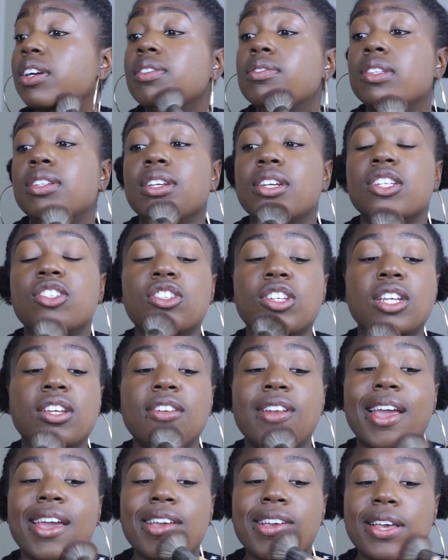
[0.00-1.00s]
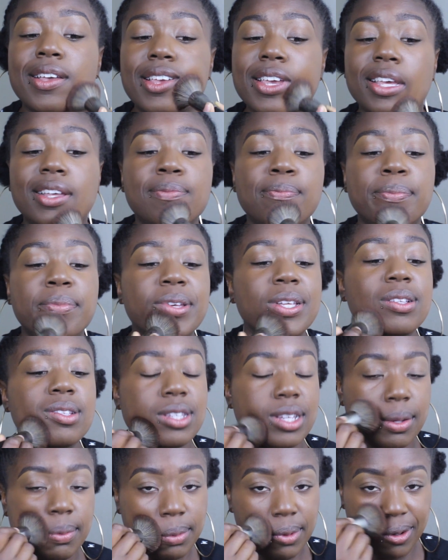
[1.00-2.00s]
foundation. It
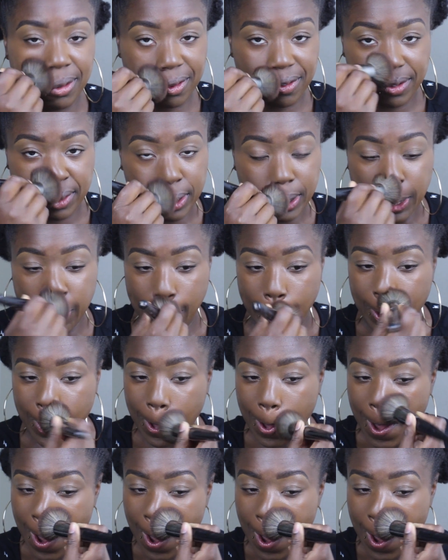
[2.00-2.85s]
builds up to full.